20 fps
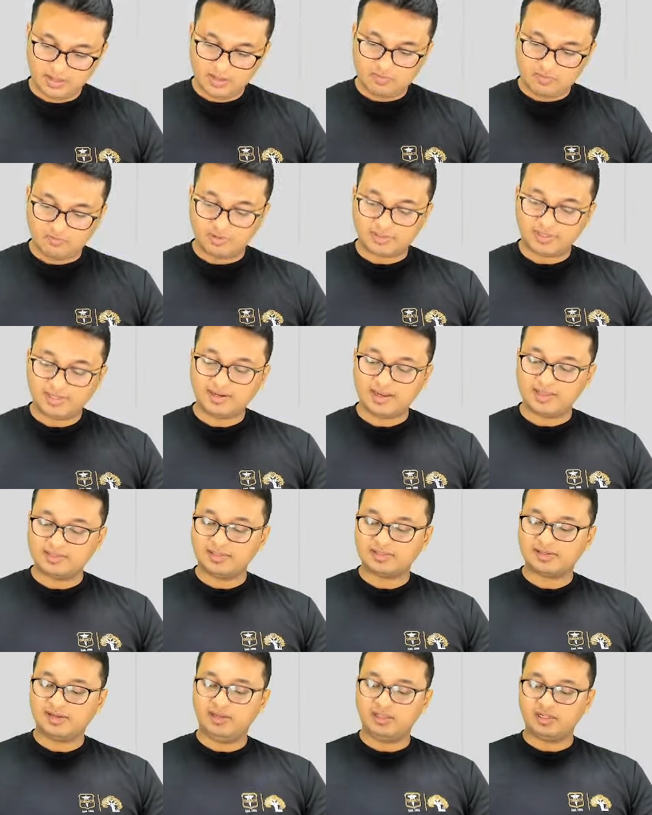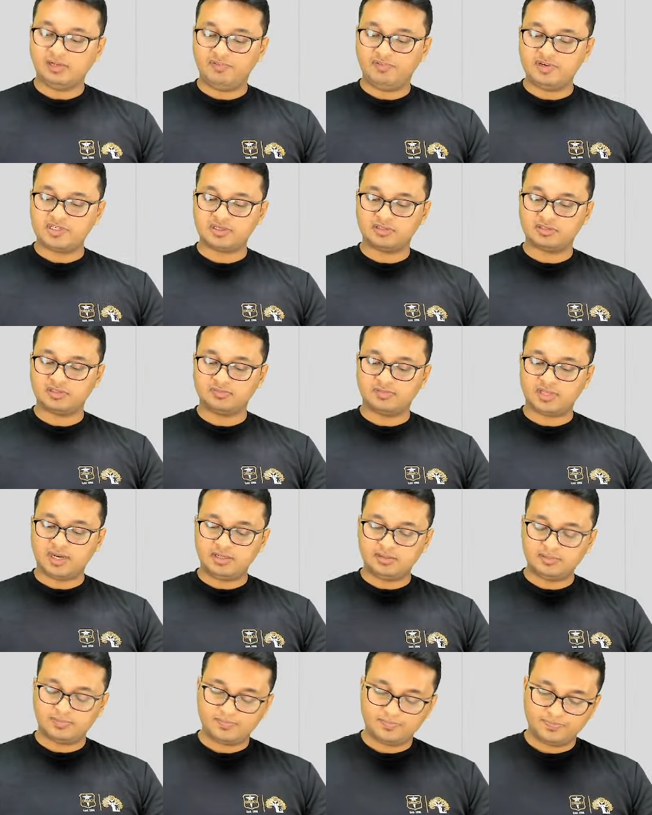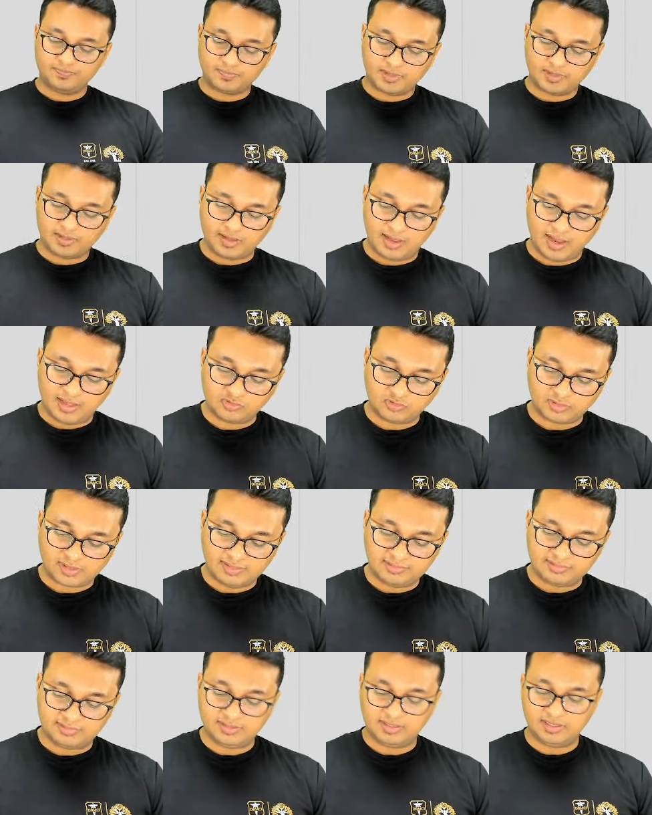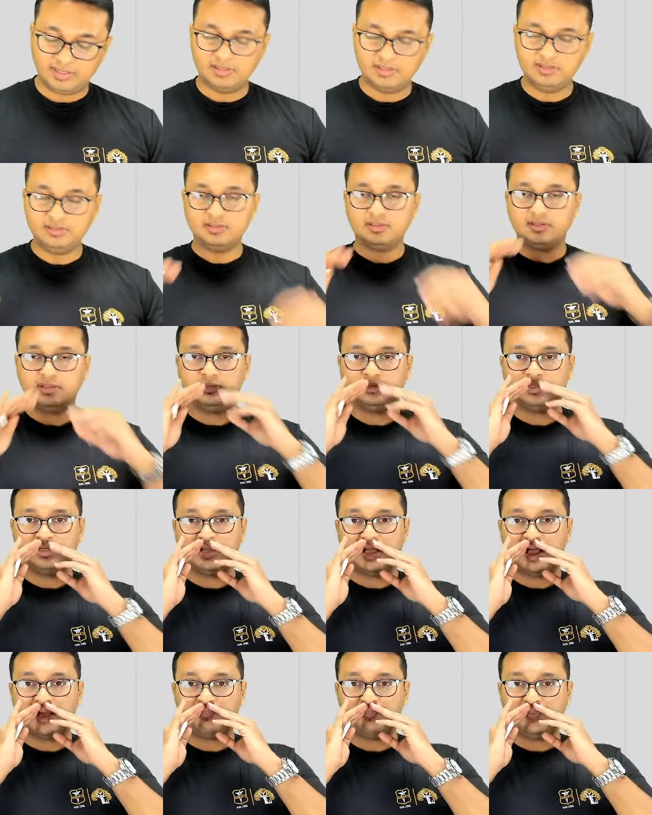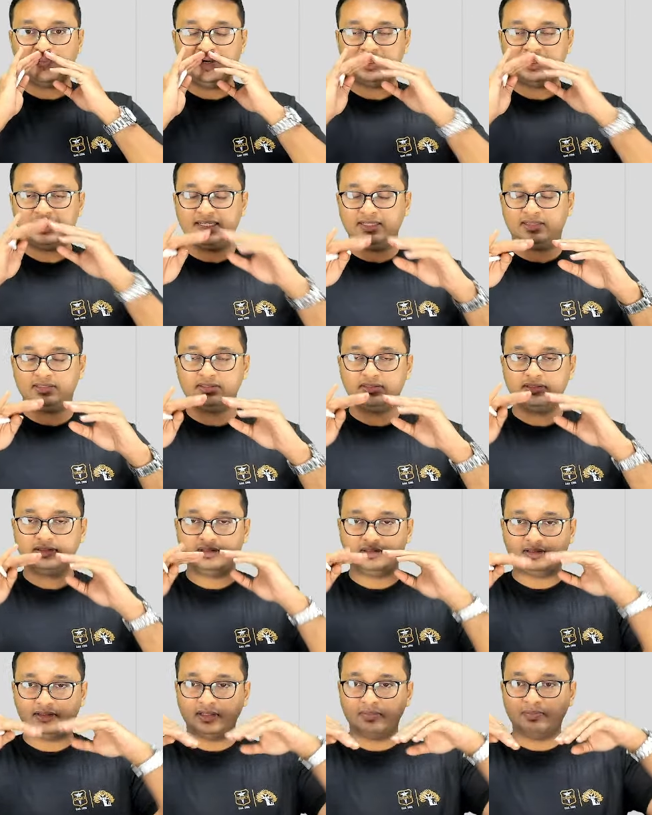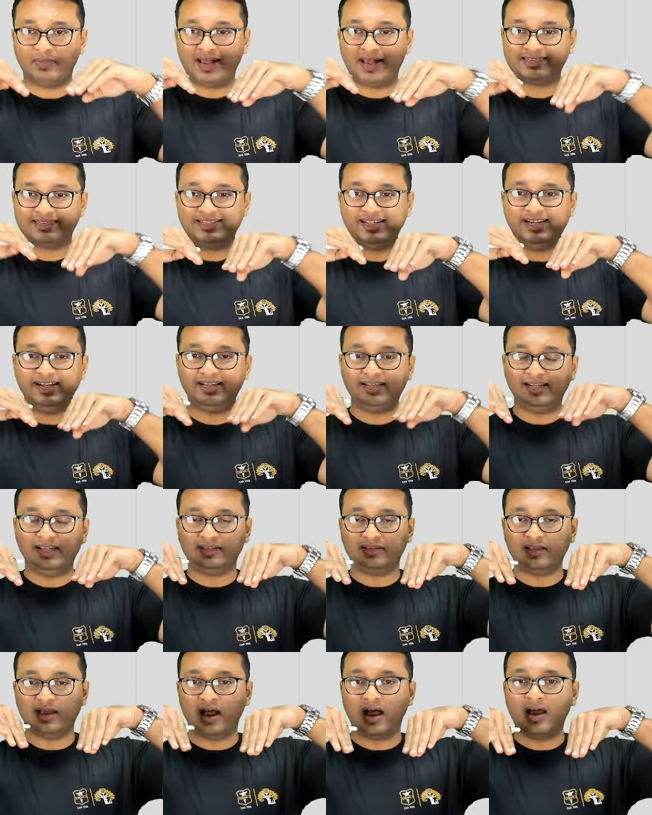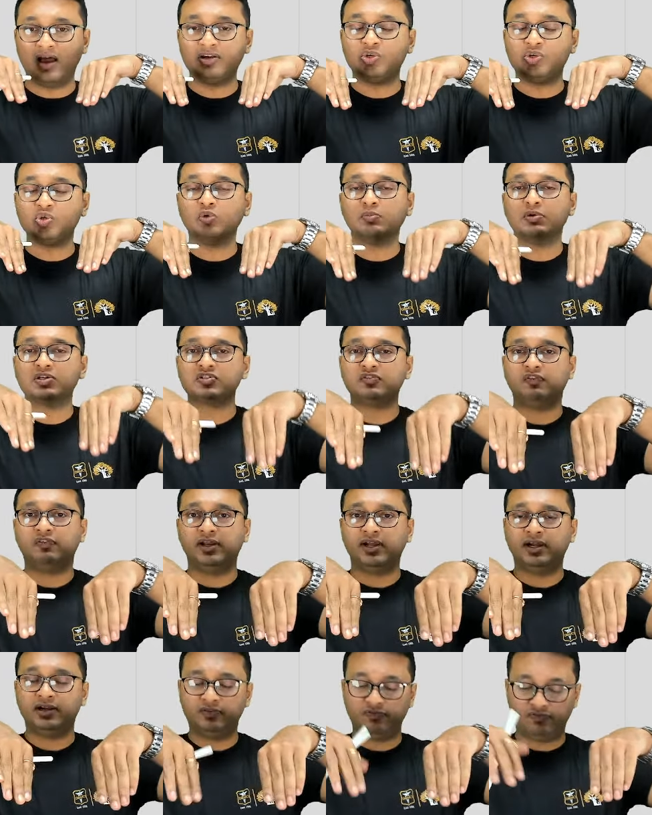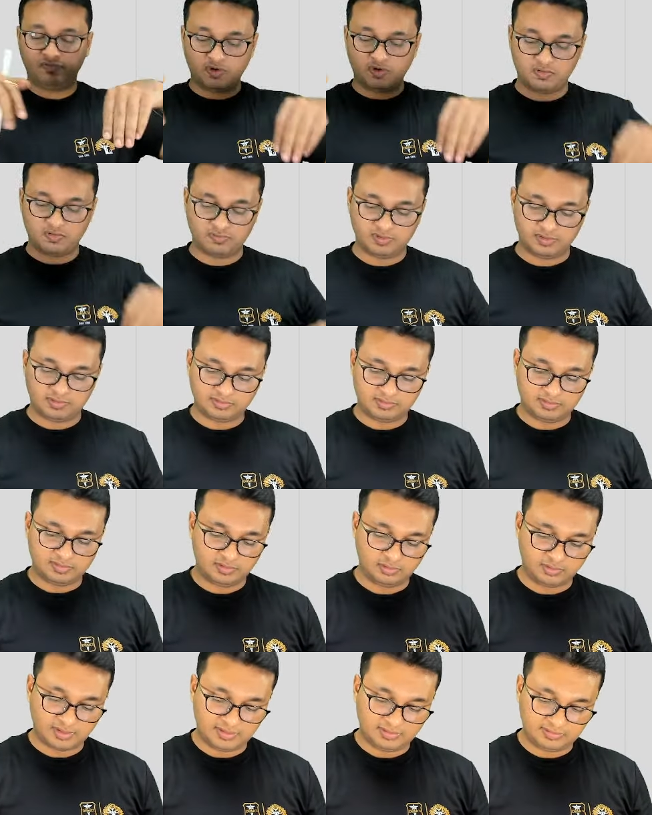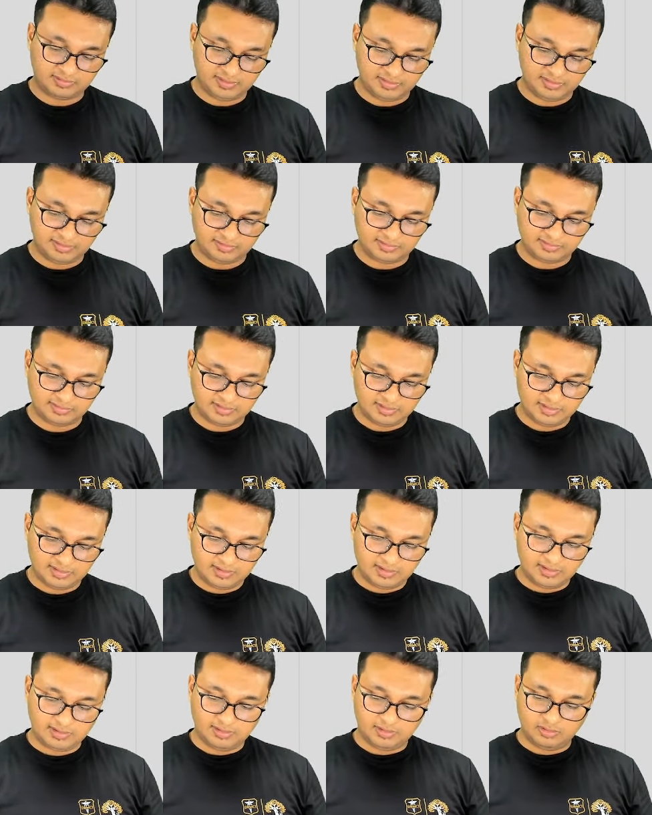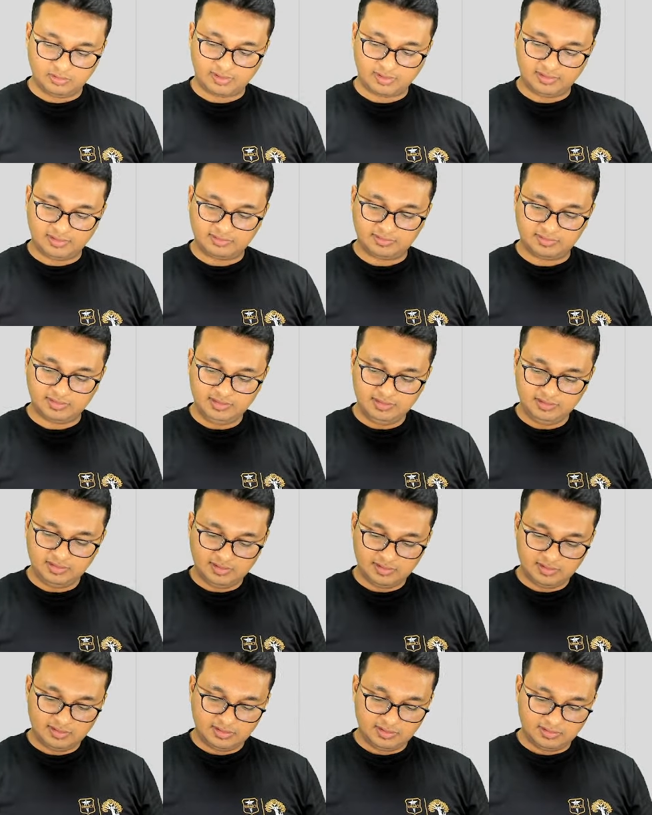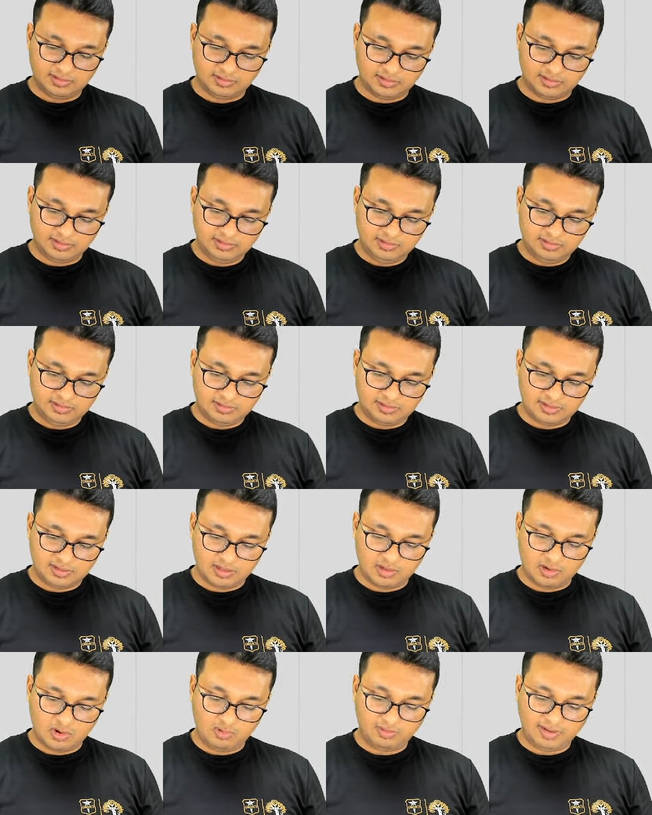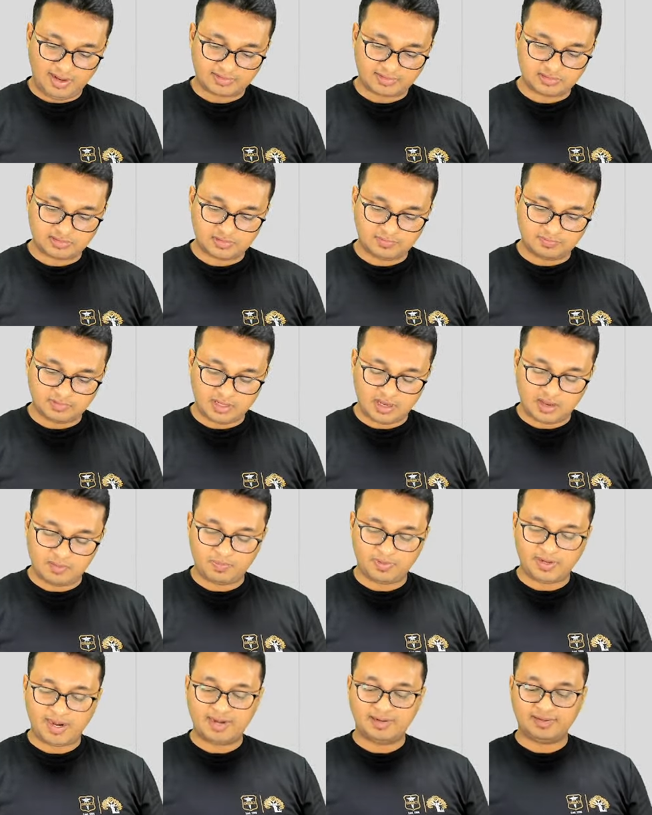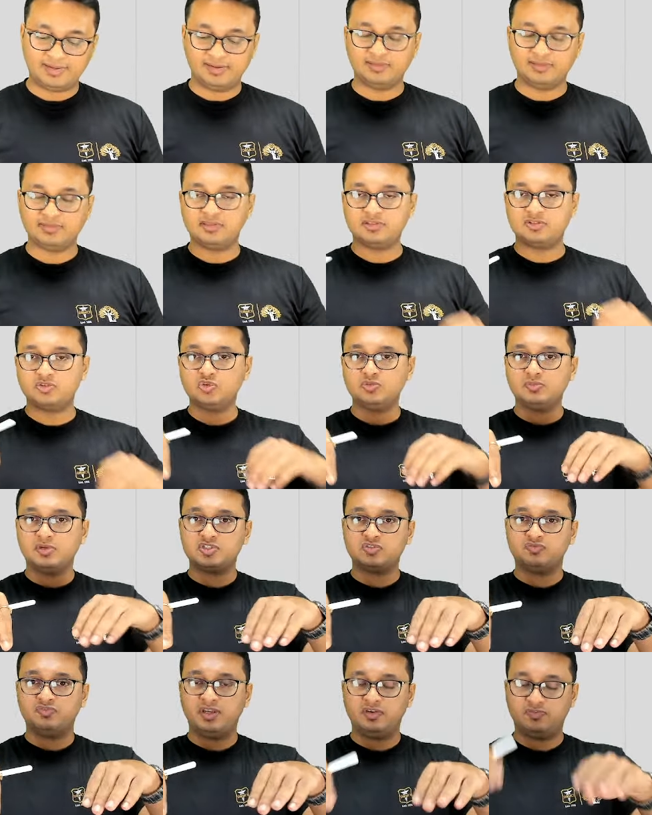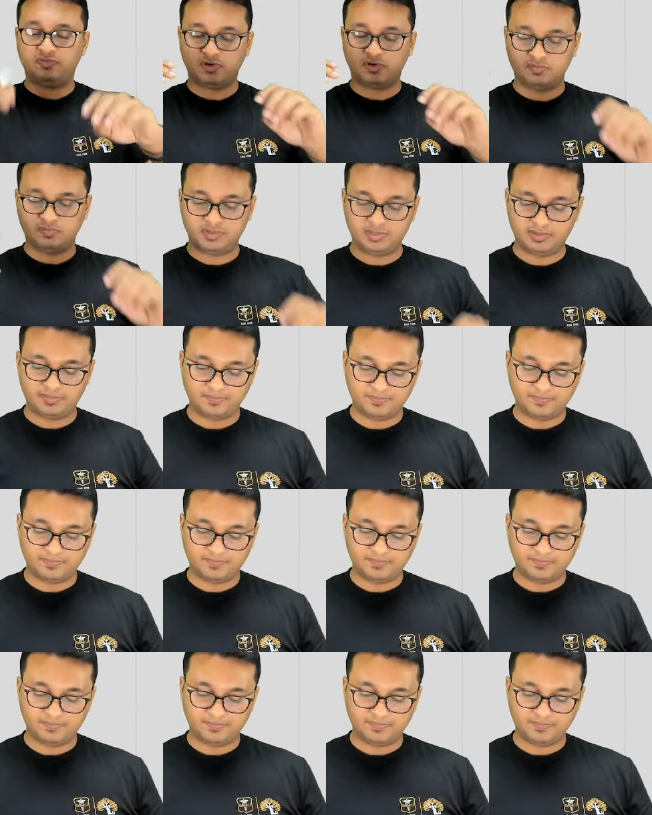what are other clinical features of that? As you can see here, the upper teeth, the maxillary teeth are too much flared forwards. You can see this, you can see the long axis of the upper anteriors is too much way forward.